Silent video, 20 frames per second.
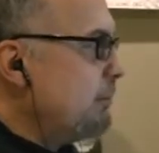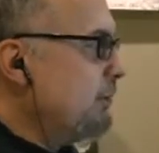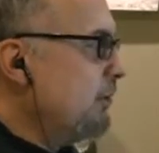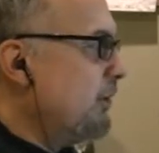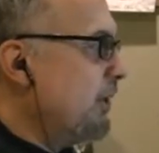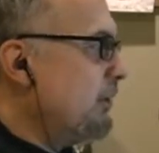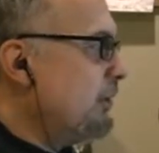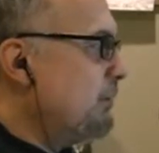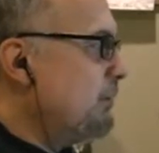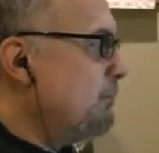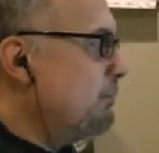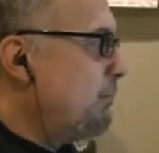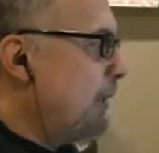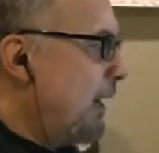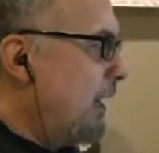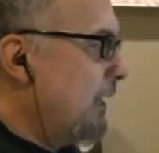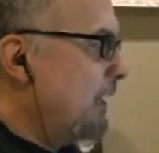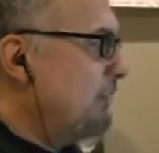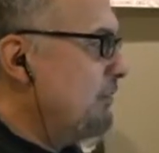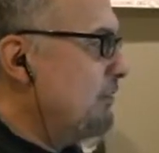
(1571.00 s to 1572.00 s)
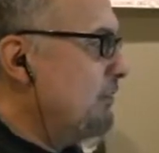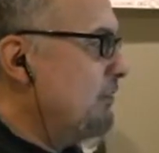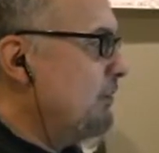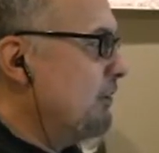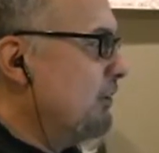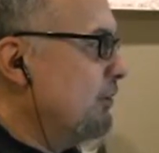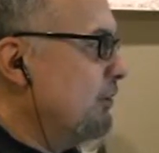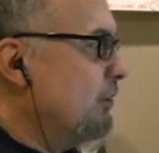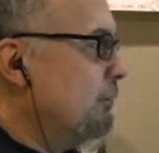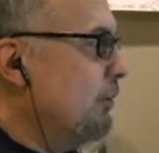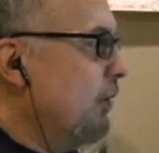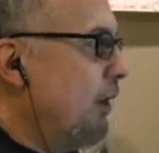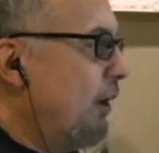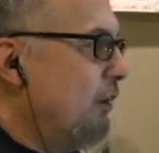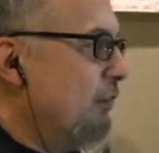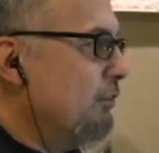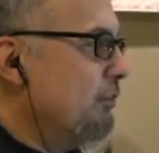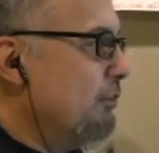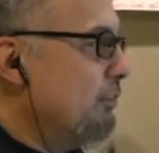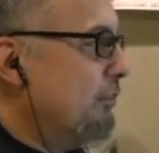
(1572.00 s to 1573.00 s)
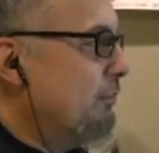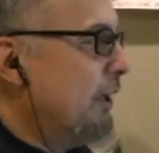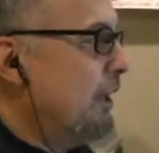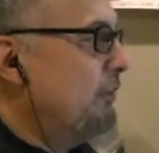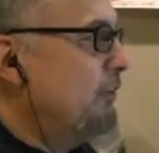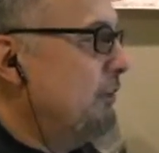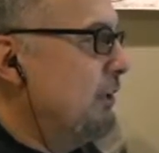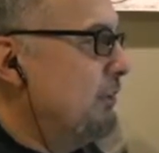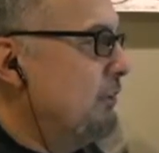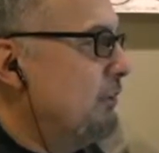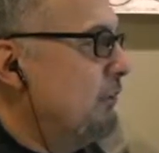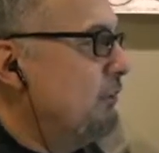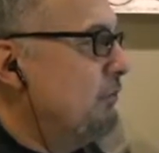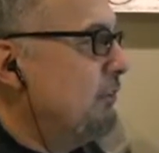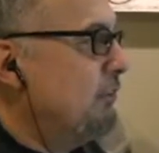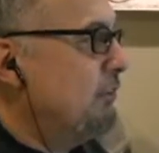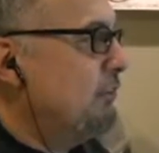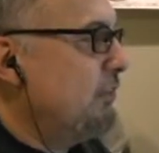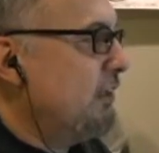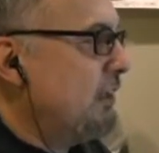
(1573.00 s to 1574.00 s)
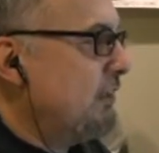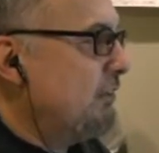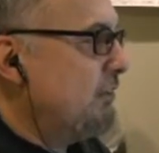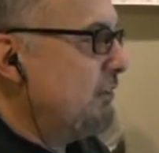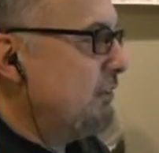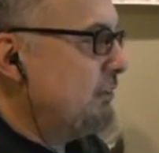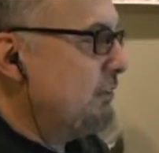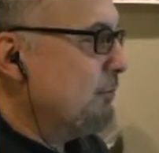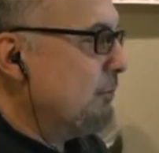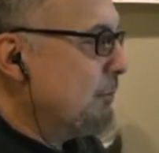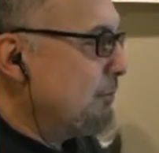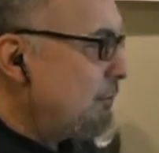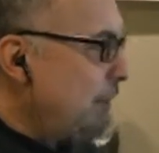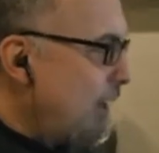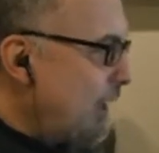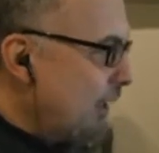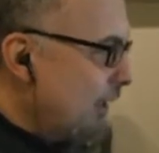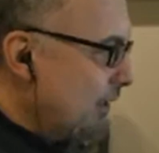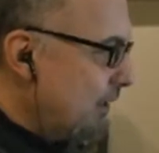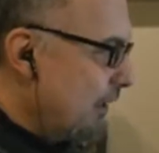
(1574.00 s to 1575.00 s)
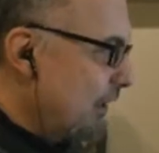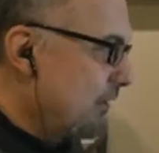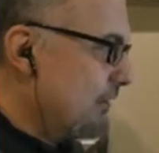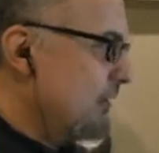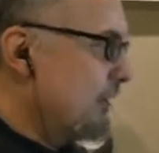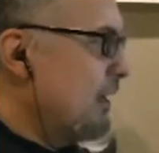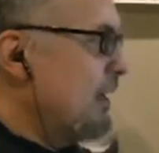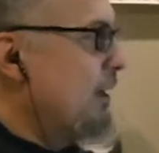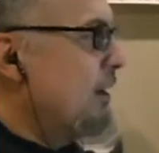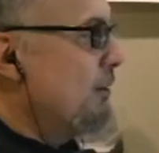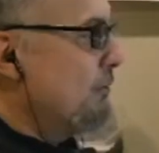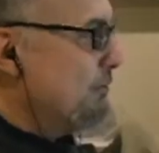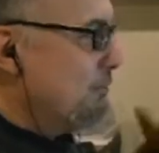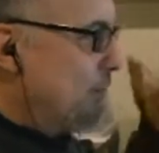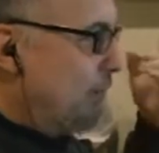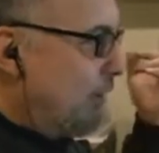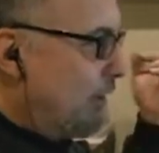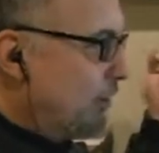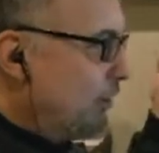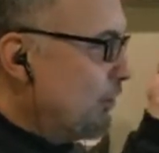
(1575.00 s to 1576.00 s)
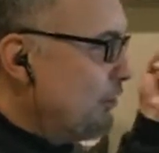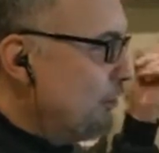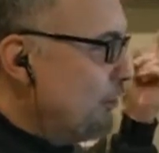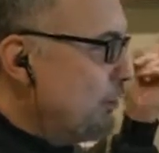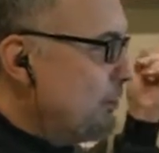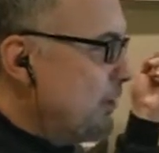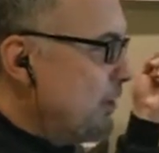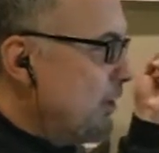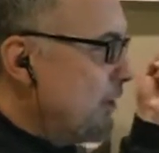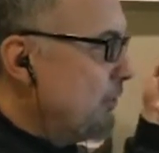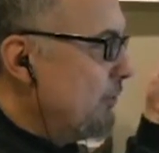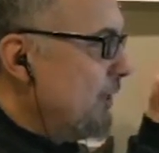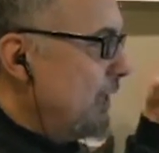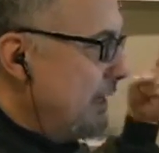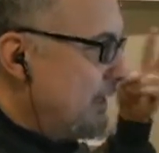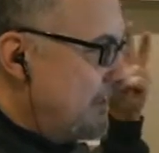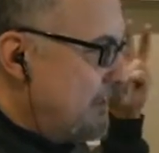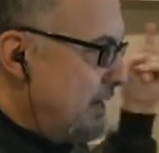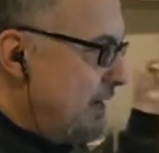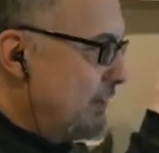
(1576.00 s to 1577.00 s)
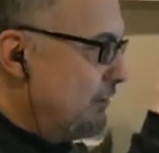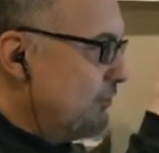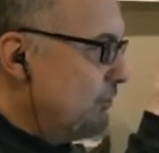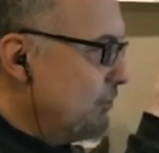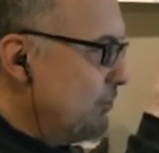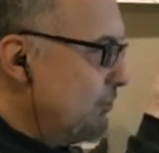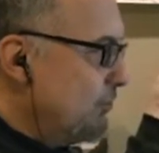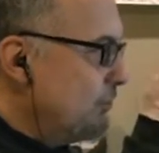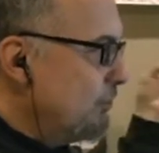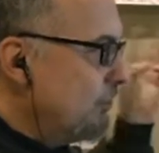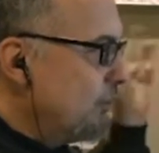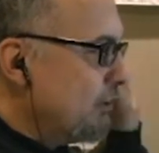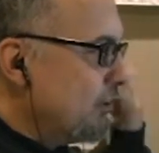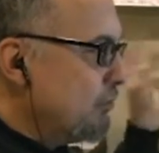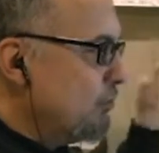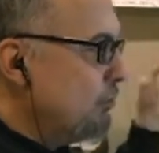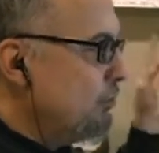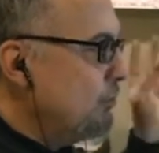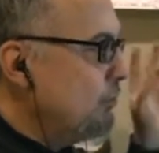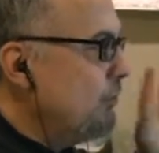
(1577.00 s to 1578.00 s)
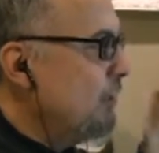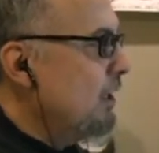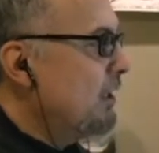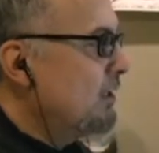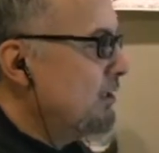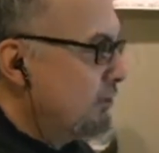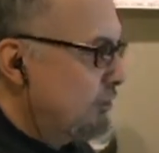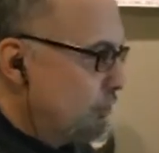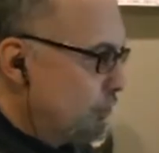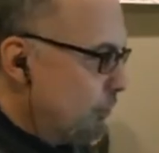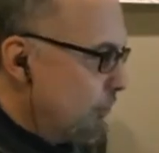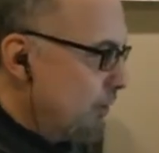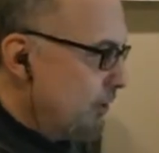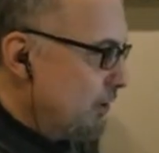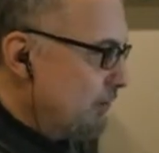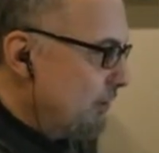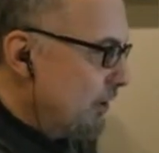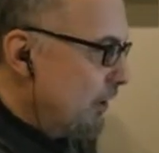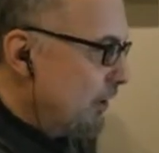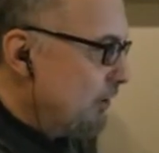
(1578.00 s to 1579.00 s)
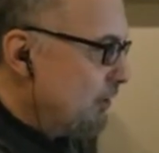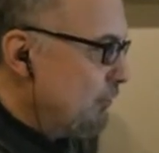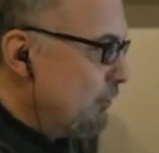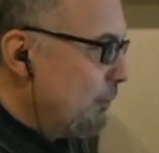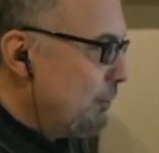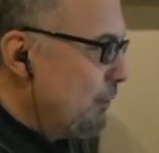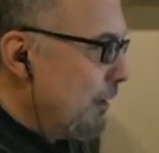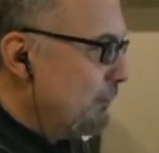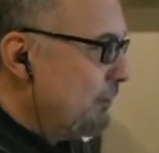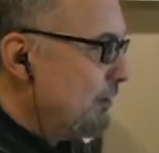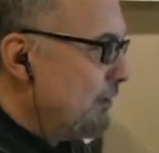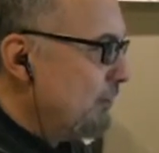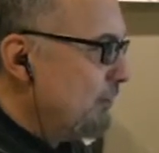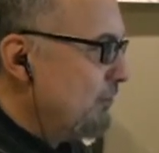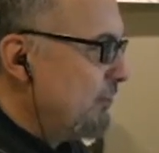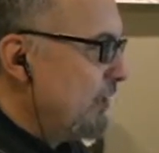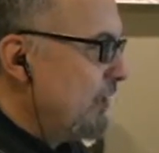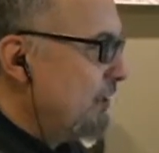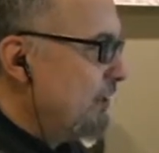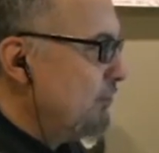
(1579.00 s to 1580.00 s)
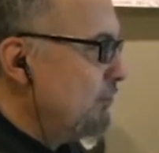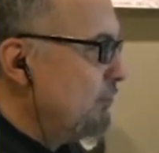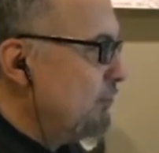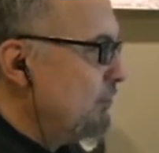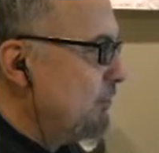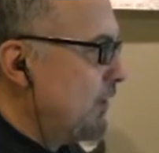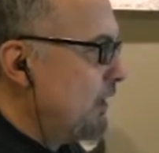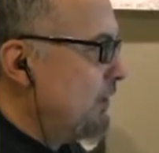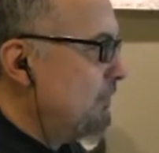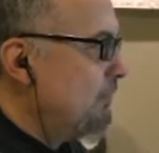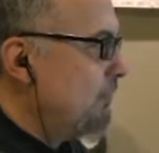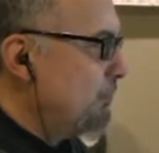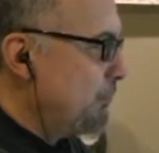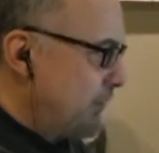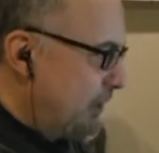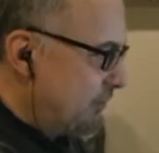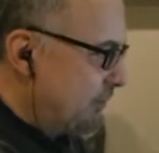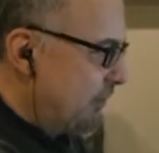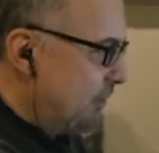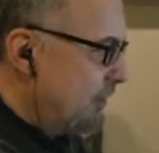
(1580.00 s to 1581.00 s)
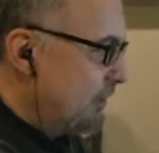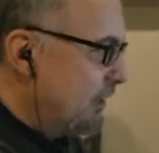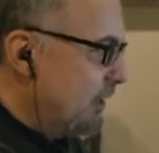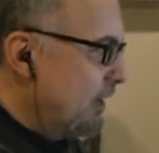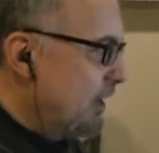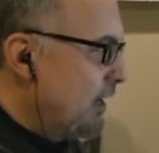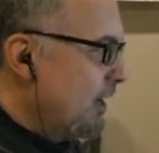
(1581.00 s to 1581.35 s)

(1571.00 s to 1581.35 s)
immigration policies on Cuba also provide reasons for cynicism in politics. Marco Rubio and Ted Cruz, the two Cuban-American Republican senators running for president,